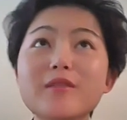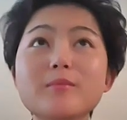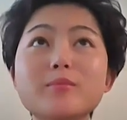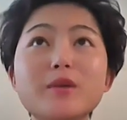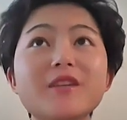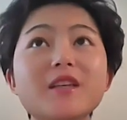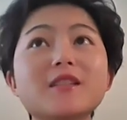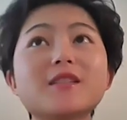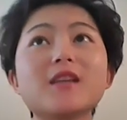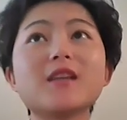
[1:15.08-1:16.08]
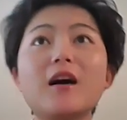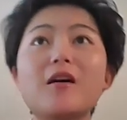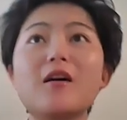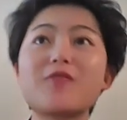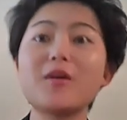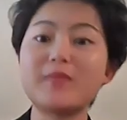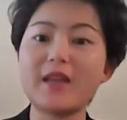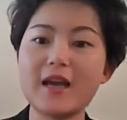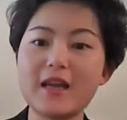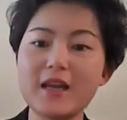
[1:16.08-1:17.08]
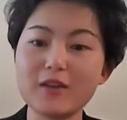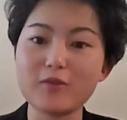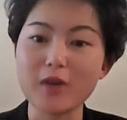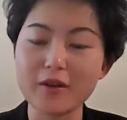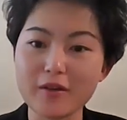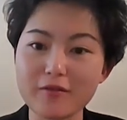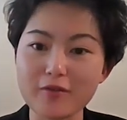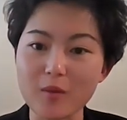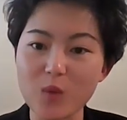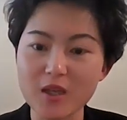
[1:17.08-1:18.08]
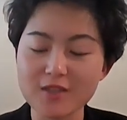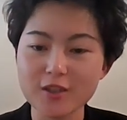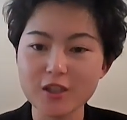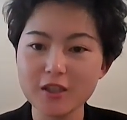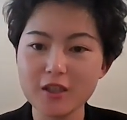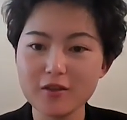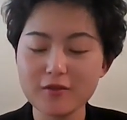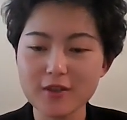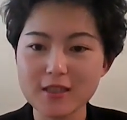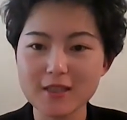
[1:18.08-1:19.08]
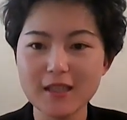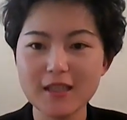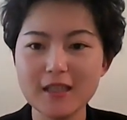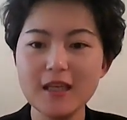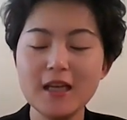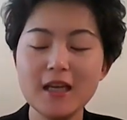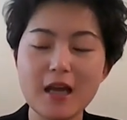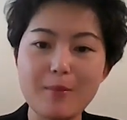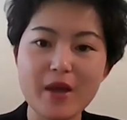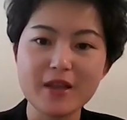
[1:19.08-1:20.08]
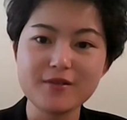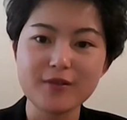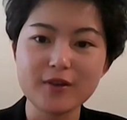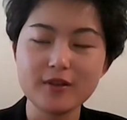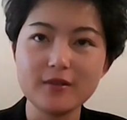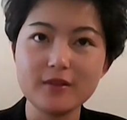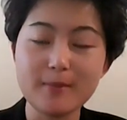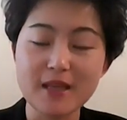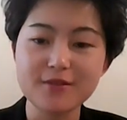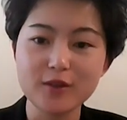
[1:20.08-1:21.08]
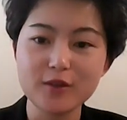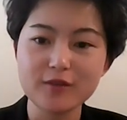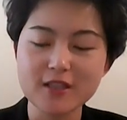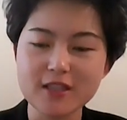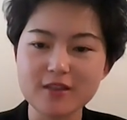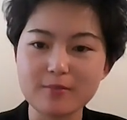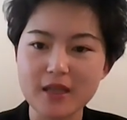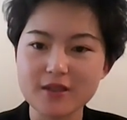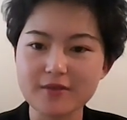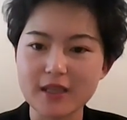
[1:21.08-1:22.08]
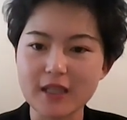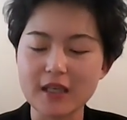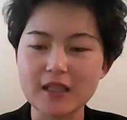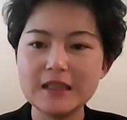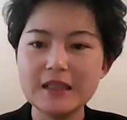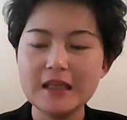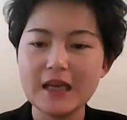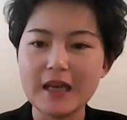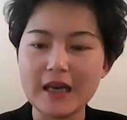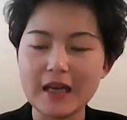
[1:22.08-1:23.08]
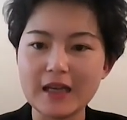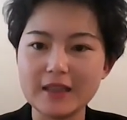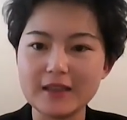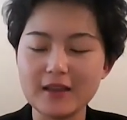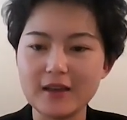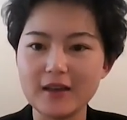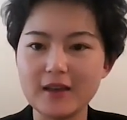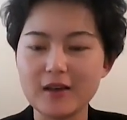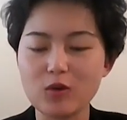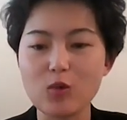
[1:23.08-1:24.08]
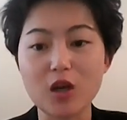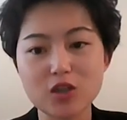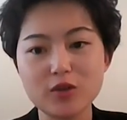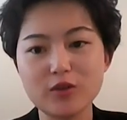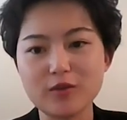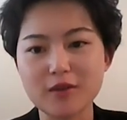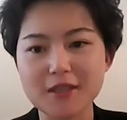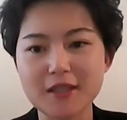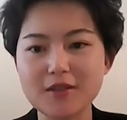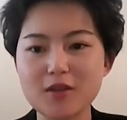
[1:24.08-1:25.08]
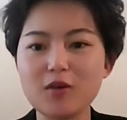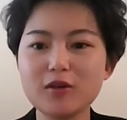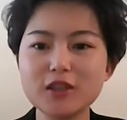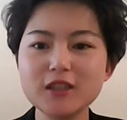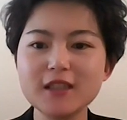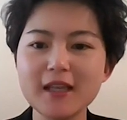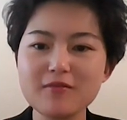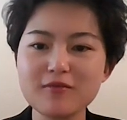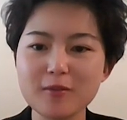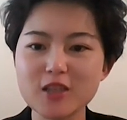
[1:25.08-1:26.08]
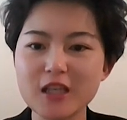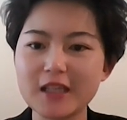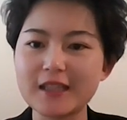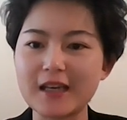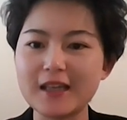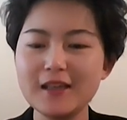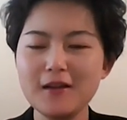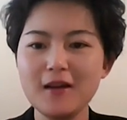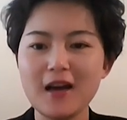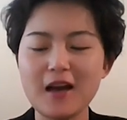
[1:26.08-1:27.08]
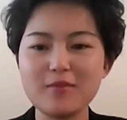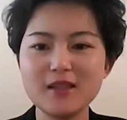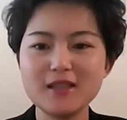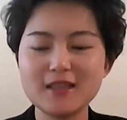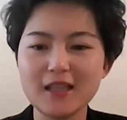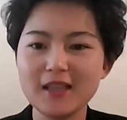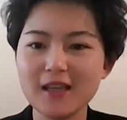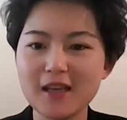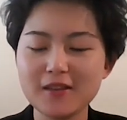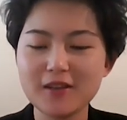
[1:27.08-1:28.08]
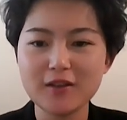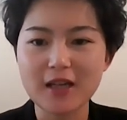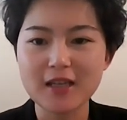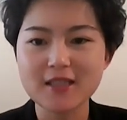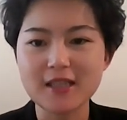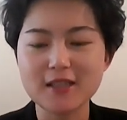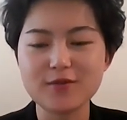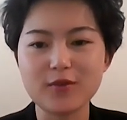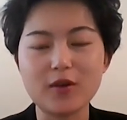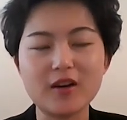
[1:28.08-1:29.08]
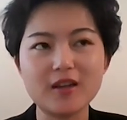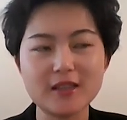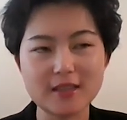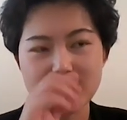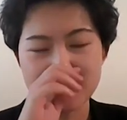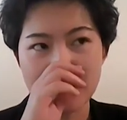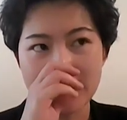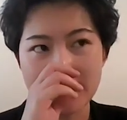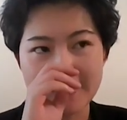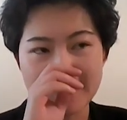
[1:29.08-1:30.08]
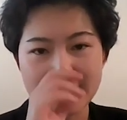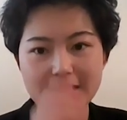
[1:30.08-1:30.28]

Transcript: previous from that, I graduated from West Virginia University and Mansfield University of Pennsylvania, and Guangzhou University. So originally, I'm from China. I've been studying in the United States this is my